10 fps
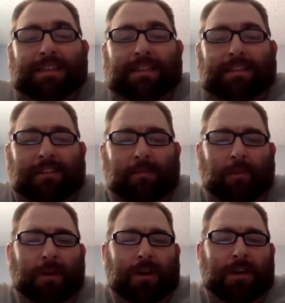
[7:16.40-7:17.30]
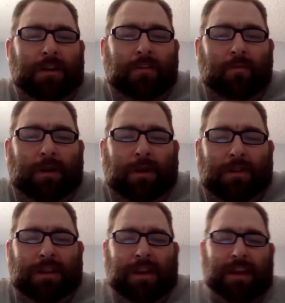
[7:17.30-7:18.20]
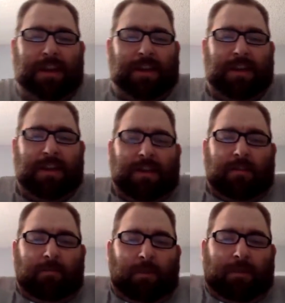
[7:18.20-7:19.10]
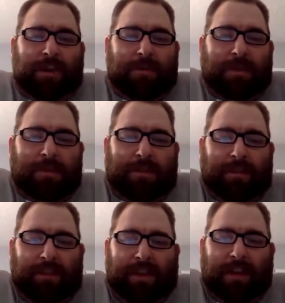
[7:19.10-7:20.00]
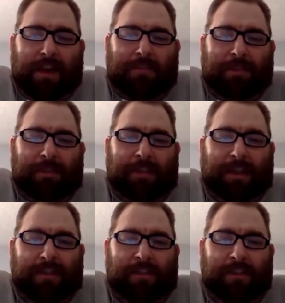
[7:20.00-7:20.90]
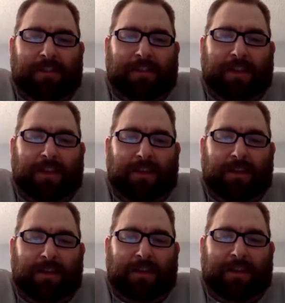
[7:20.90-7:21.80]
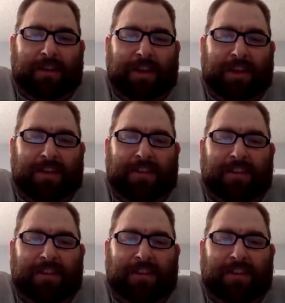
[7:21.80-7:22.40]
this is one where the league office has to take a look at that,